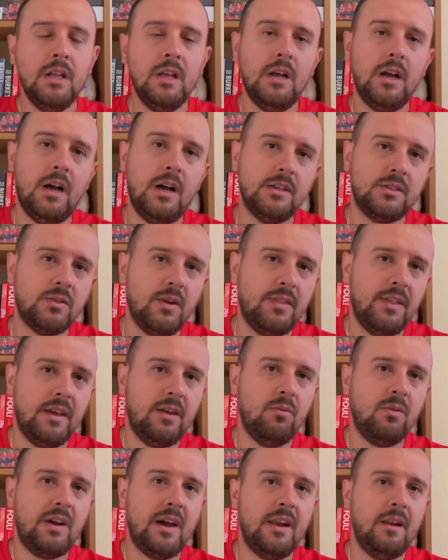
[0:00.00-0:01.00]
Uh, so I think it
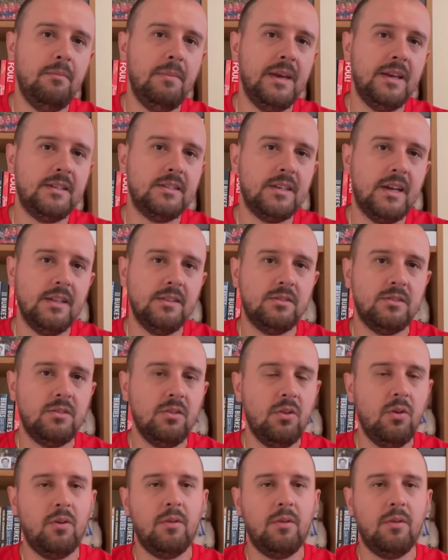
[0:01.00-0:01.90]
would kind of make sense to loan